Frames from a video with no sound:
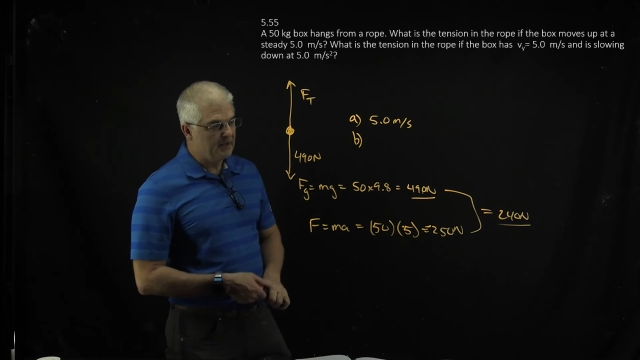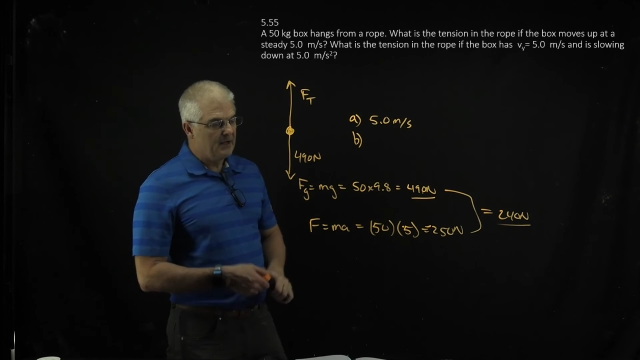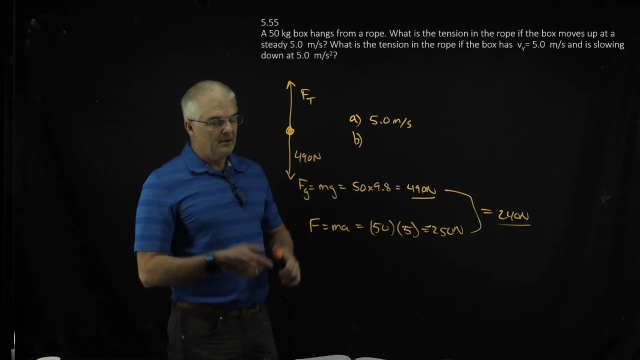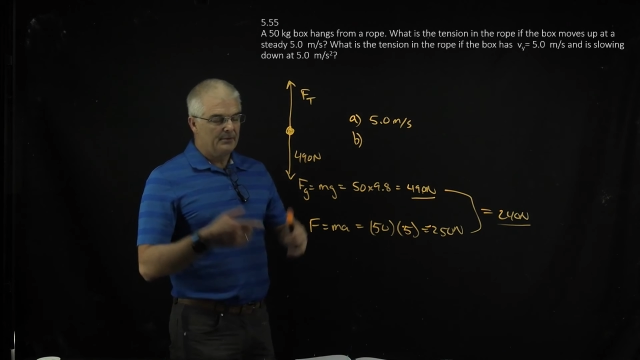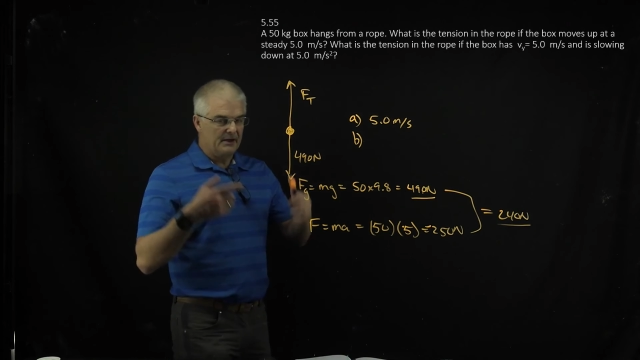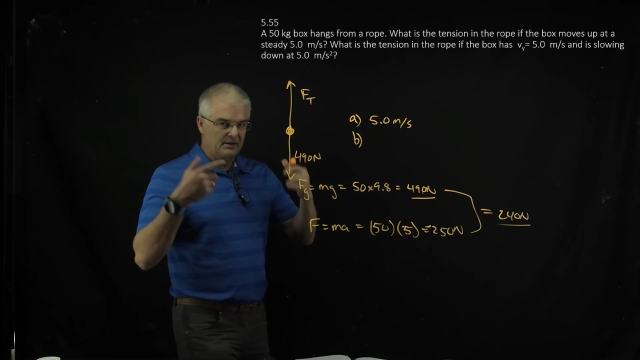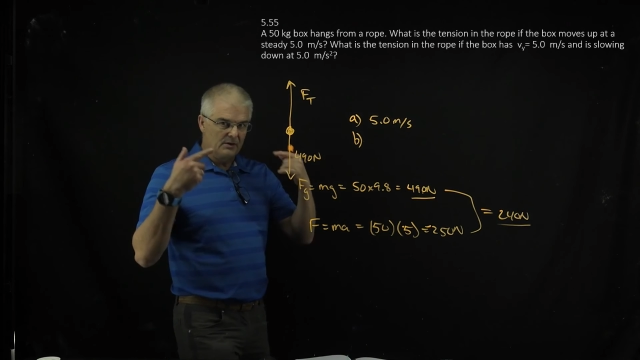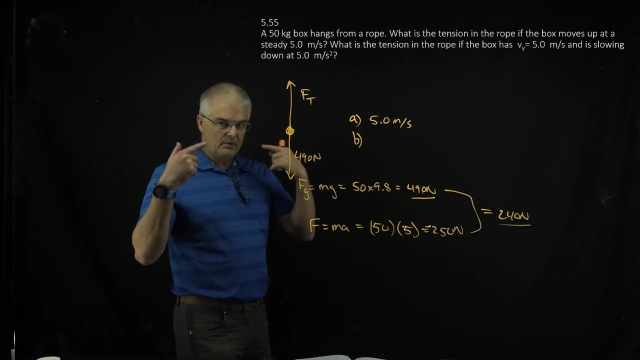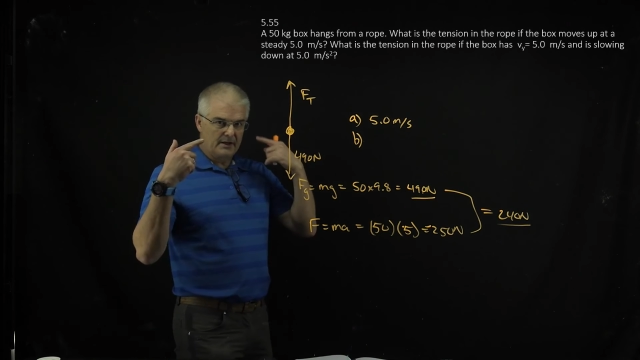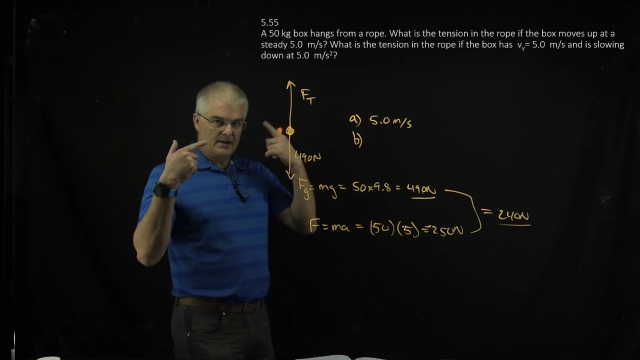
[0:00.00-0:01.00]
But I think
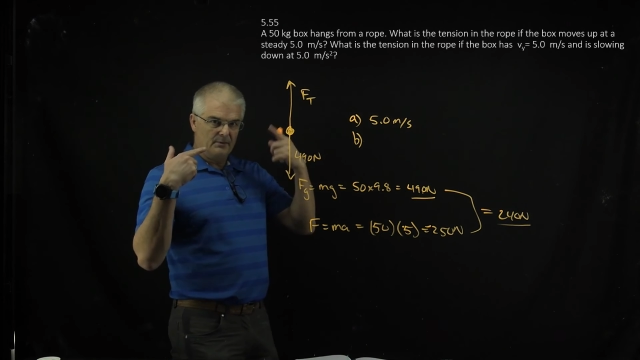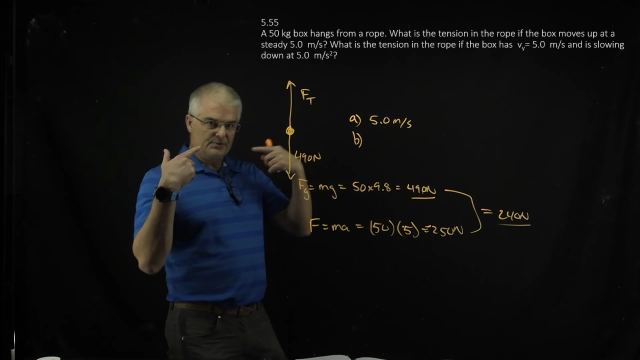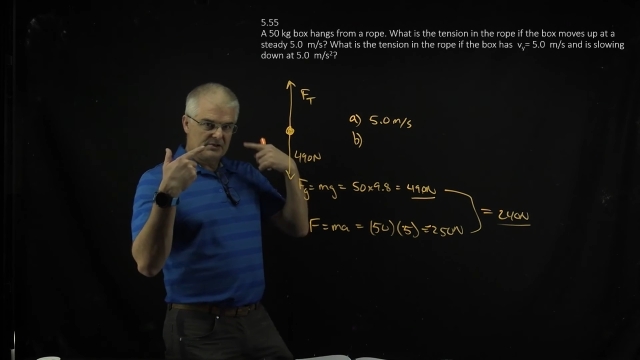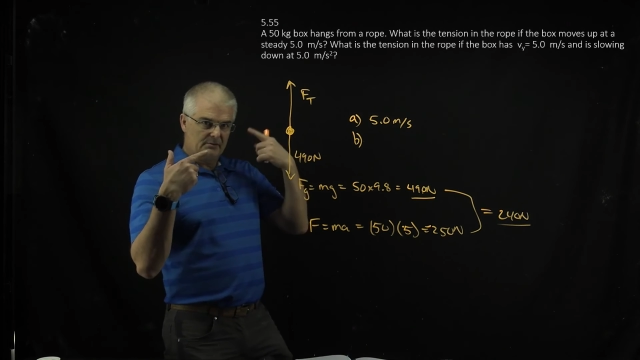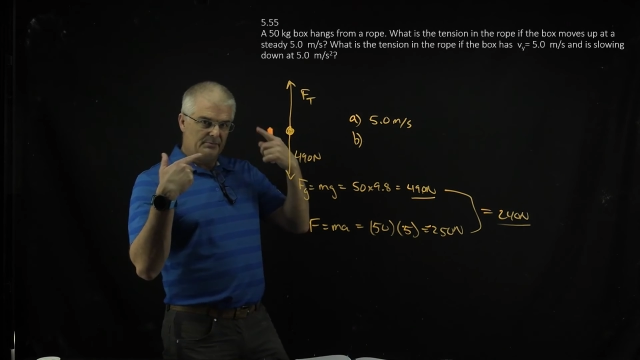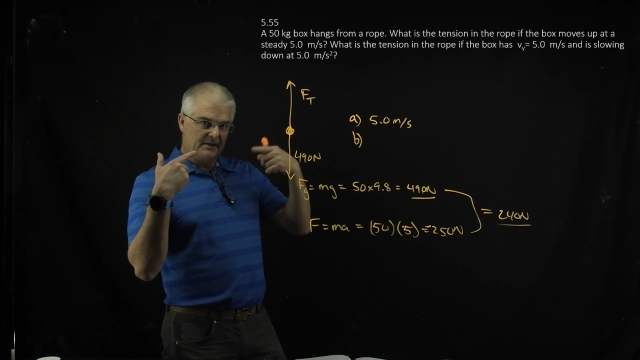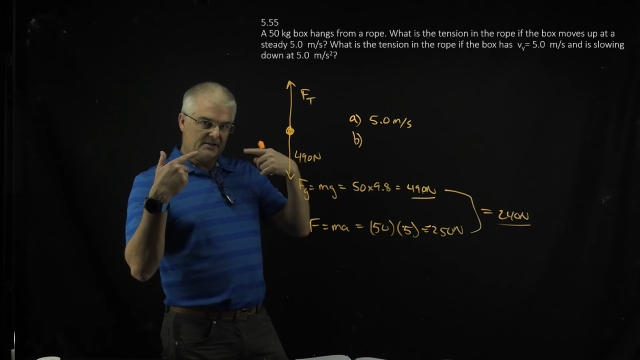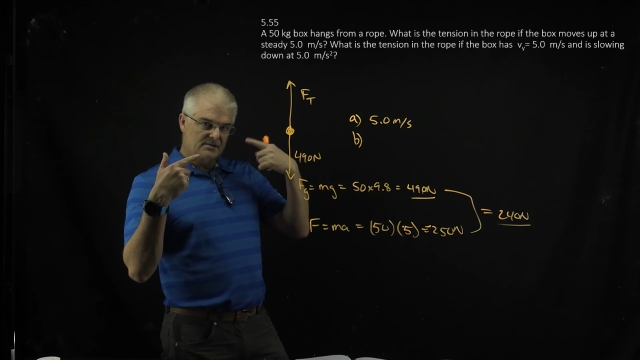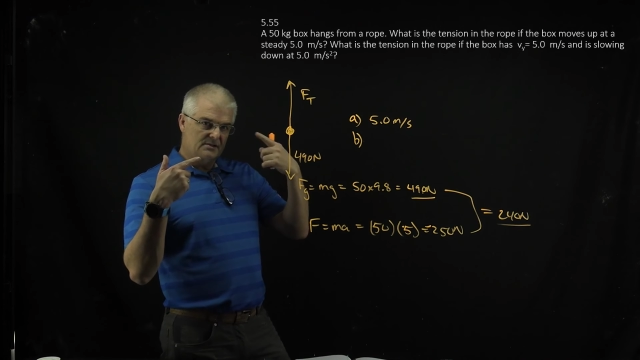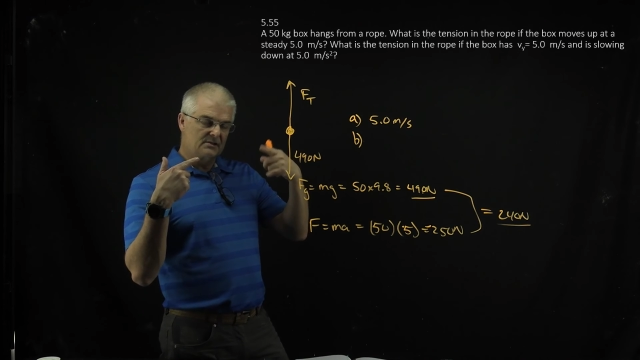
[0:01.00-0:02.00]
what helps the
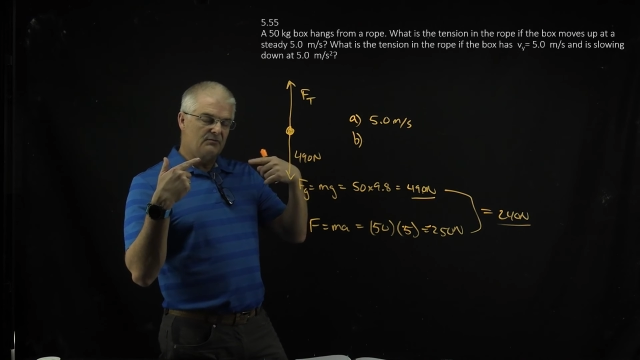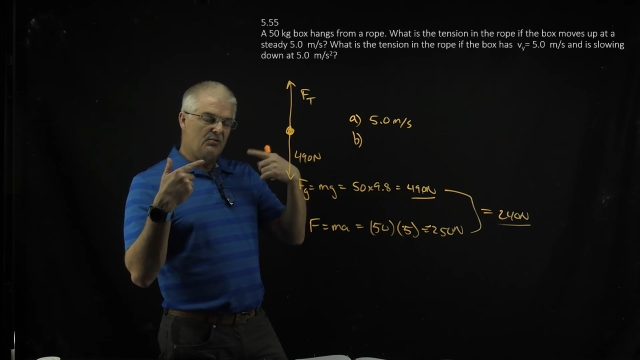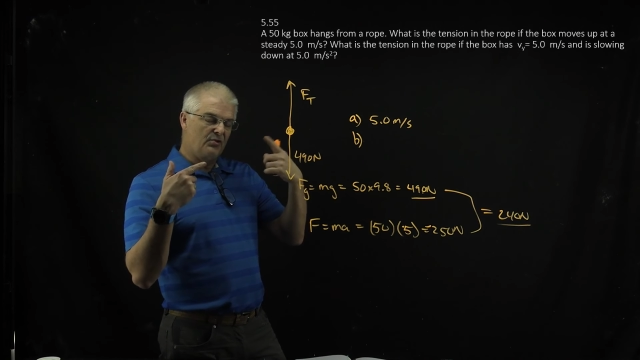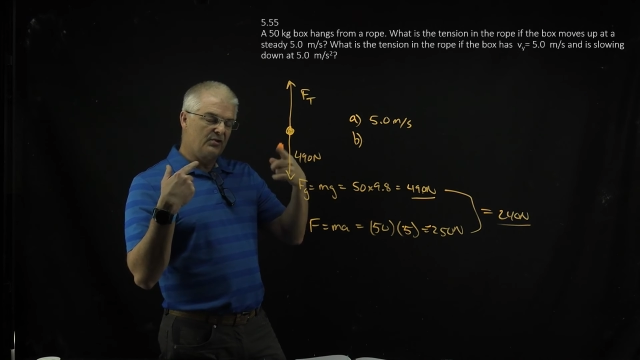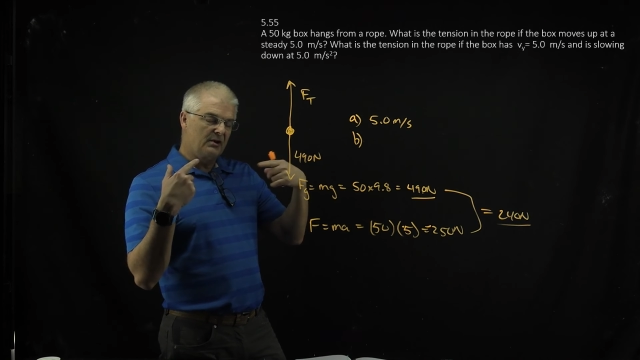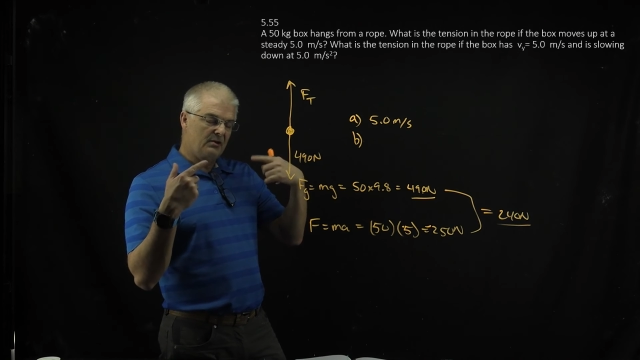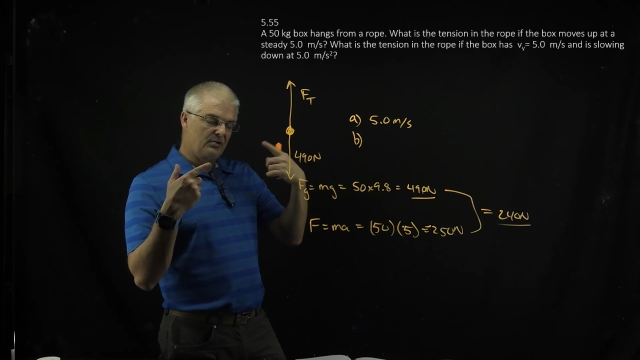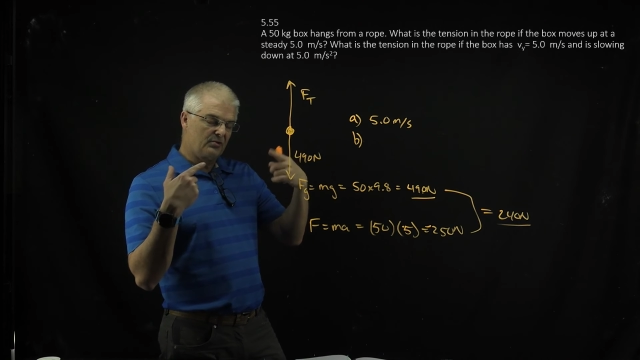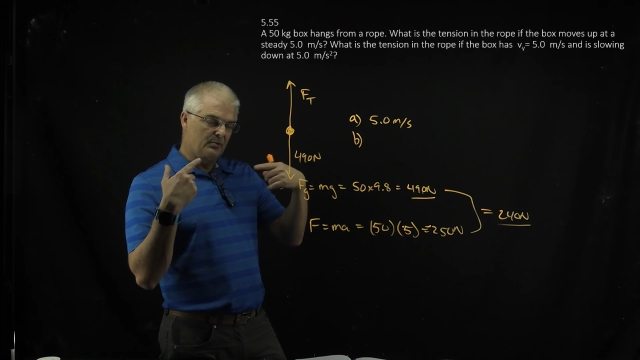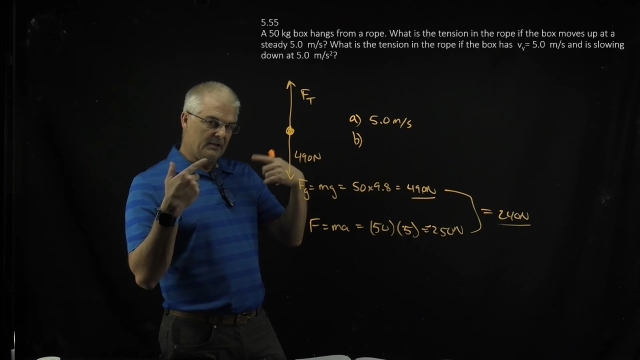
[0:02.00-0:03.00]
best is if you think
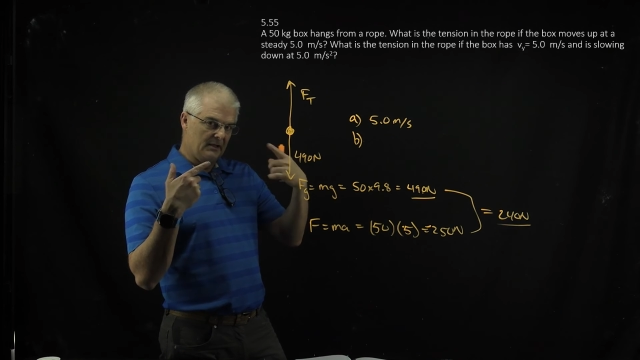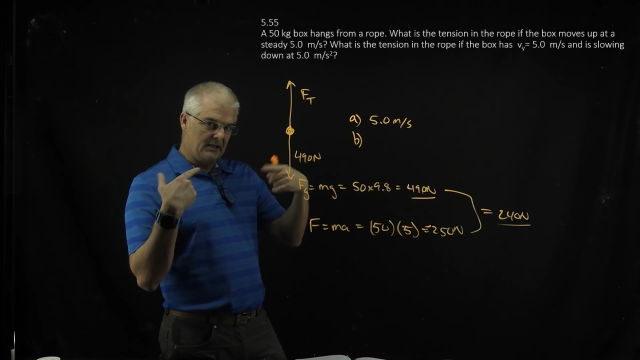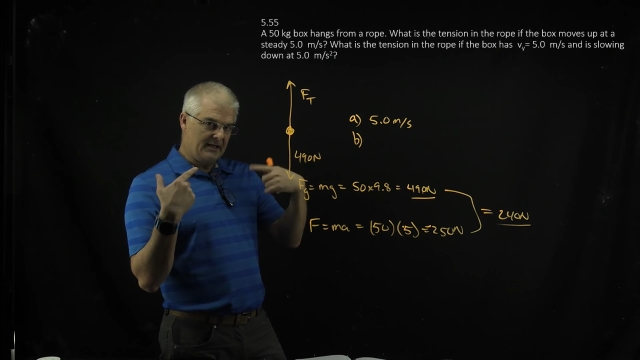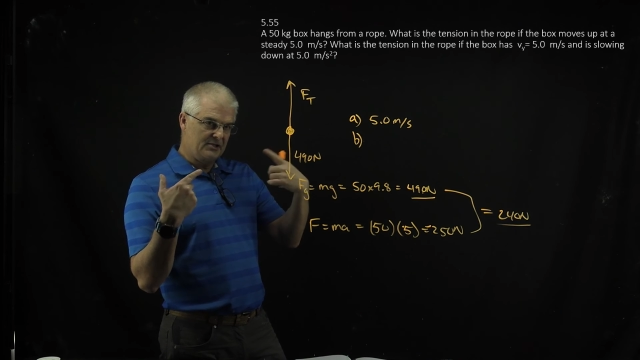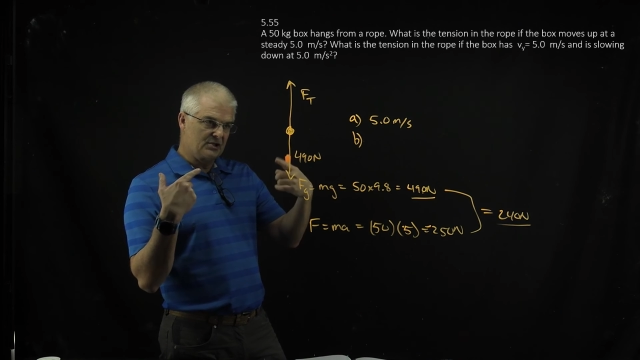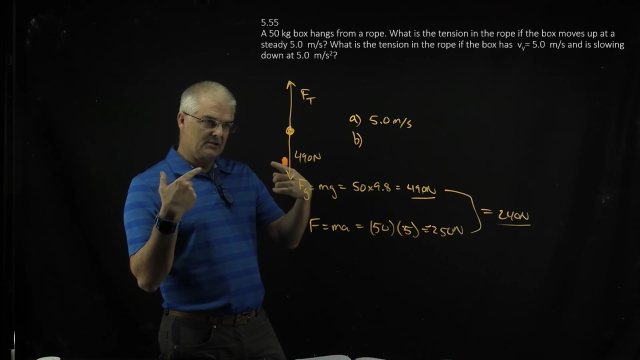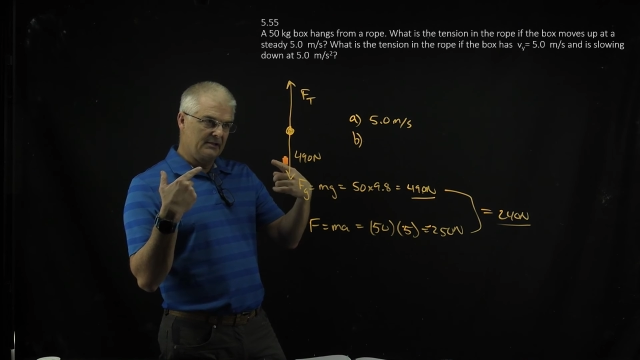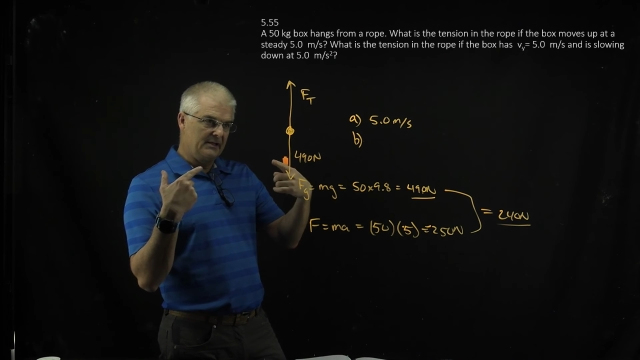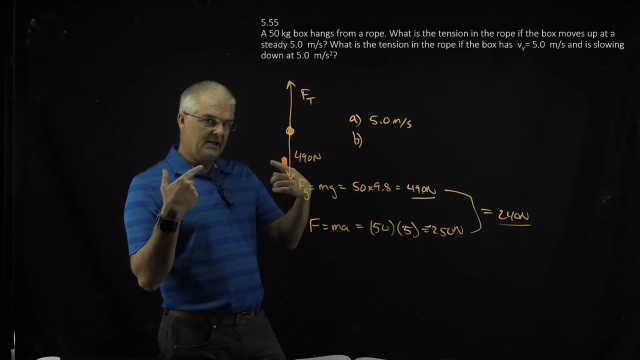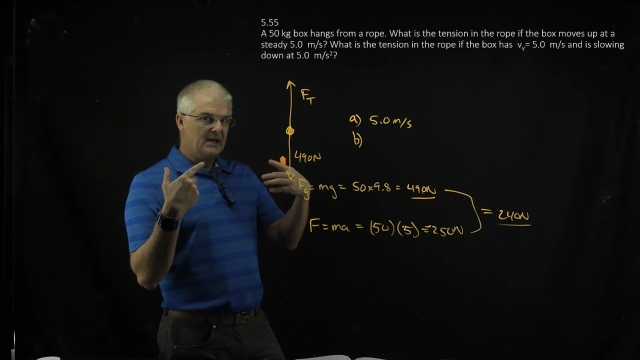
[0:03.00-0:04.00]
through it
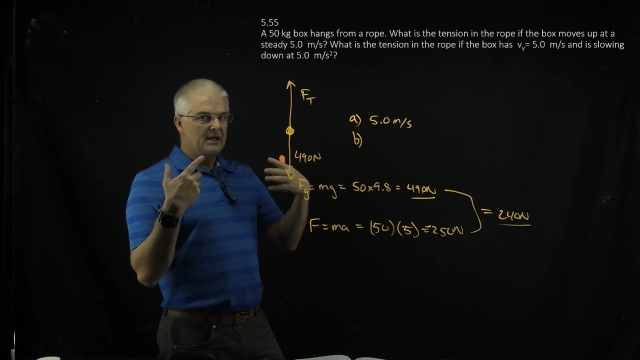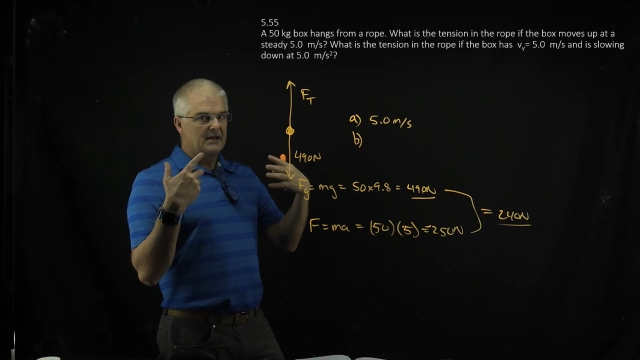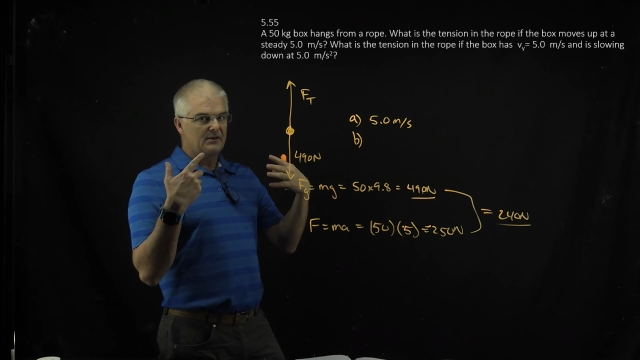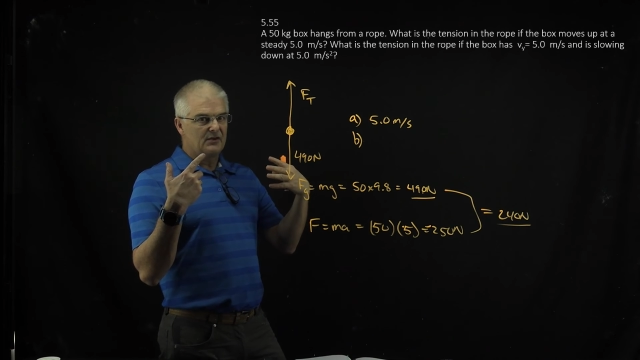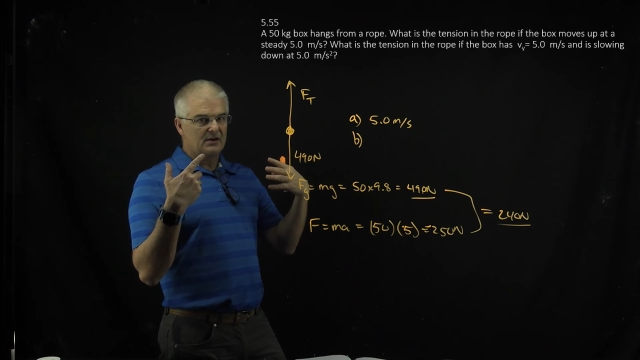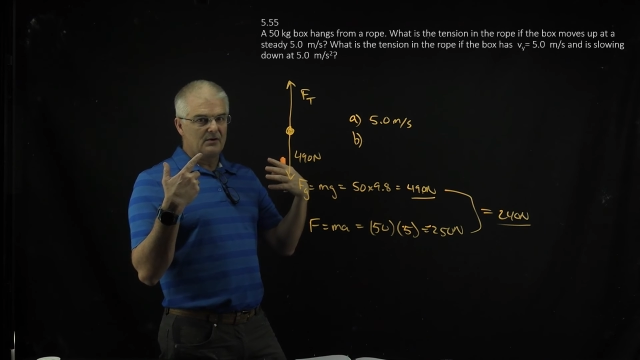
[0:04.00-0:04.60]
logically and think,